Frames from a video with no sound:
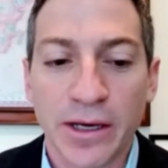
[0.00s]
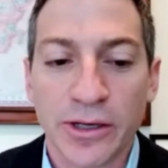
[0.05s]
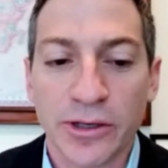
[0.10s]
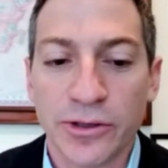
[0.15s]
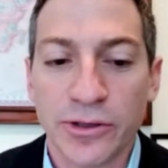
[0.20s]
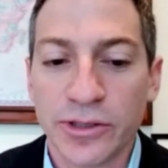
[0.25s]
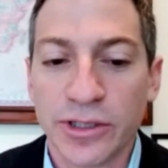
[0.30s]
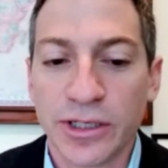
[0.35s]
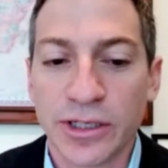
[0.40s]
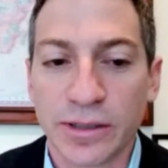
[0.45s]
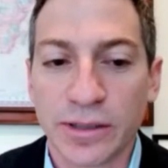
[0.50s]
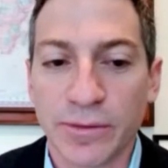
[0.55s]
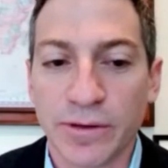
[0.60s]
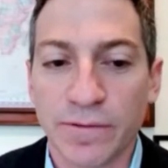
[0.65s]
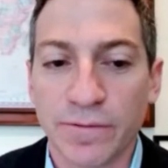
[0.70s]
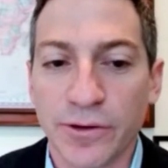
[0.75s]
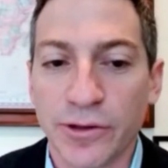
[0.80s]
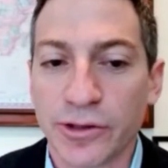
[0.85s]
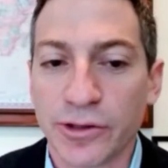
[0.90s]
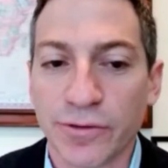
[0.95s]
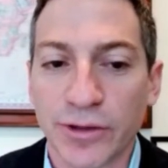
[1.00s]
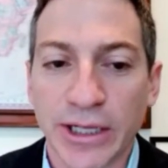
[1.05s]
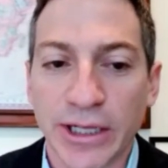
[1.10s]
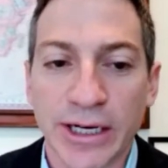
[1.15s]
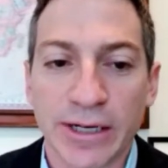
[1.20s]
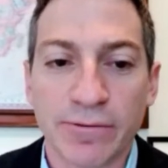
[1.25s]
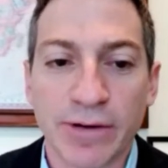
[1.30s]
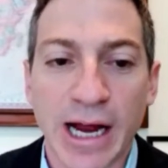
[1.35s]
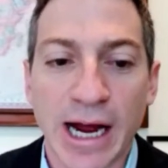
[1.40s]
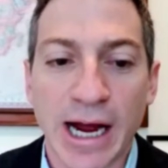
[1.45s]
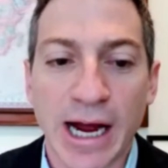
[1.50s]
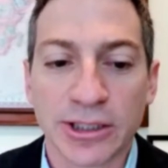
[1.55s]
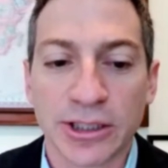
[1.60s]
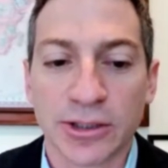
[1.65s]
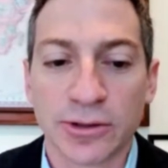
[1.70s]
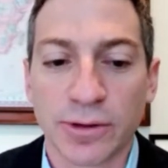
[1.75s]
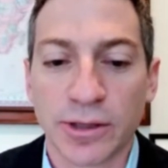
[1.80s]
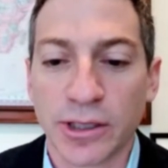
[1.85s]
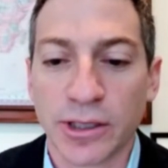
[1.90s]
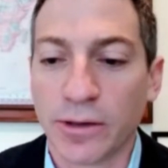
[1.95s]
You do see some infusion-related
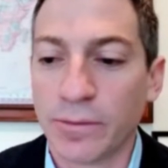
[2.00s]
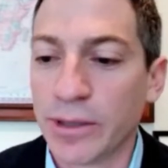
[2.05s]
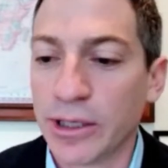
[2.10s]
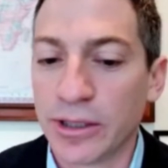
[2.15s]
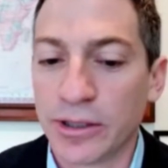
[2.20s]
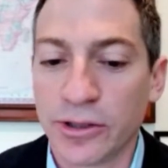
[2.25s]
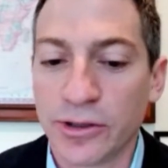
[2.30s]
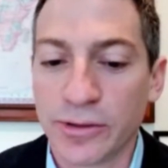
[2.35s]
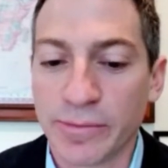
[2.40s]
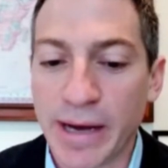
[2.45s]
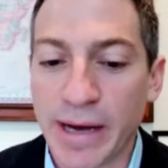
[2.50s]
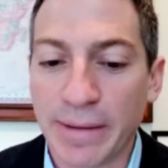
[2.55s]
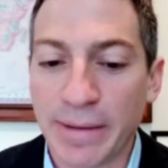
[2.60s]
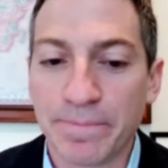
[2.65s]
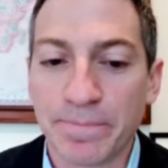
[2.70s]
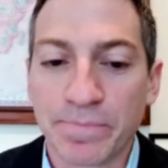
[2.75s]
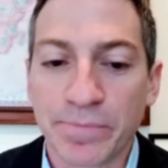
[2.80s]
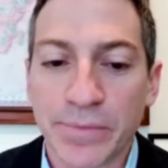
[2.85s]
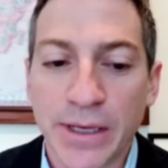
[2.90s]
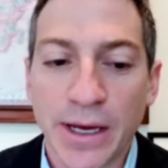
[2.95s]
reactions with the obinutuzumab.